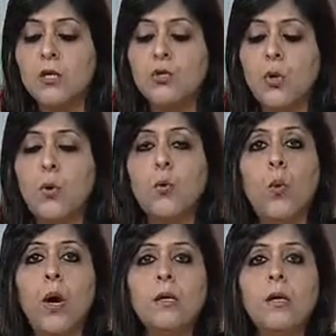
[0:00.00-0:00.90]
So
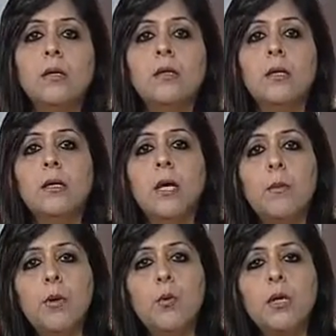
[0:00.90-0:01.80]
what the
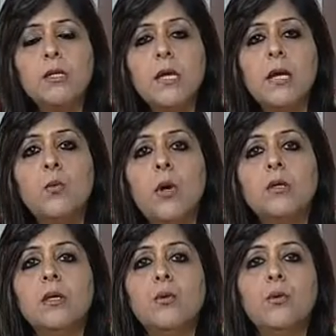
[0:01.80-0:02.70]
labor wants and
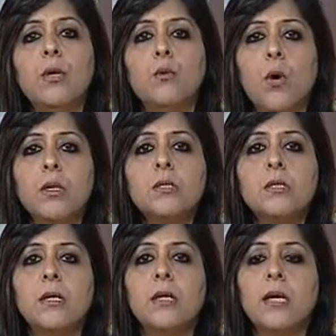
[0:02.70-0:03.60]
what the union
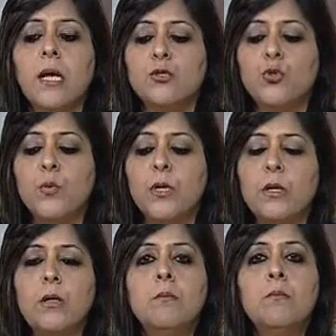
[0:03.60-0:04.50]
wants, there has to be
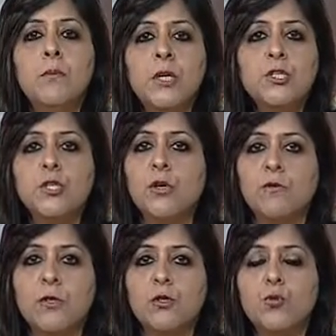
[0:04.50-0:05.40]
a merging
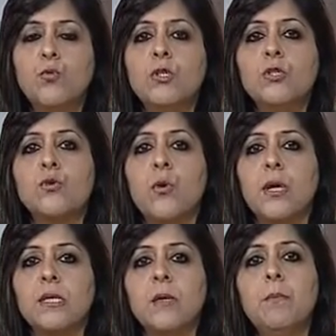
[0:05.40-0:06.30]
of the two which is
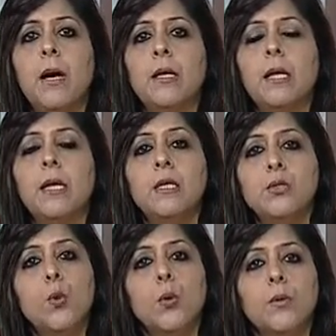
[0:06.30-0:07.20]
called as a bargaining
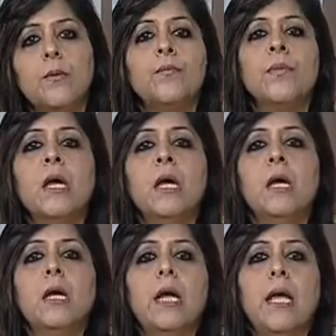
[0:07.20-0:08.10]
zone.
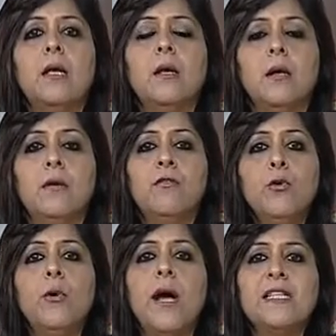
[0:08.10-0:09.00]
Like
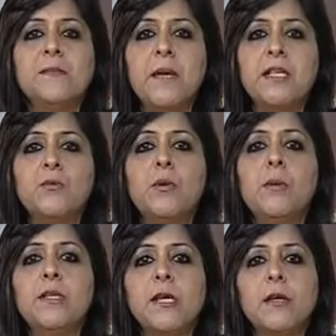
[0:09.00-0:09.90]
few aspects will
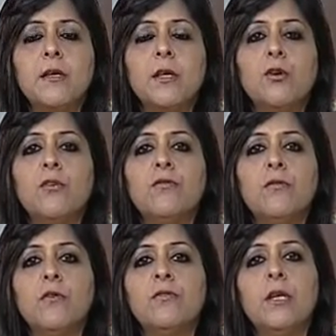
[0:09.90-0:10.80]
be taken care of
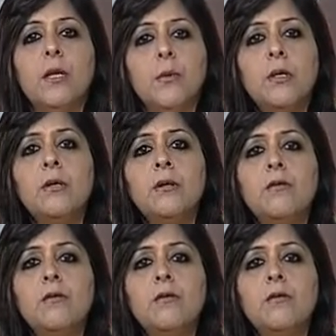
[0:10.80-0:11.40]
of the labor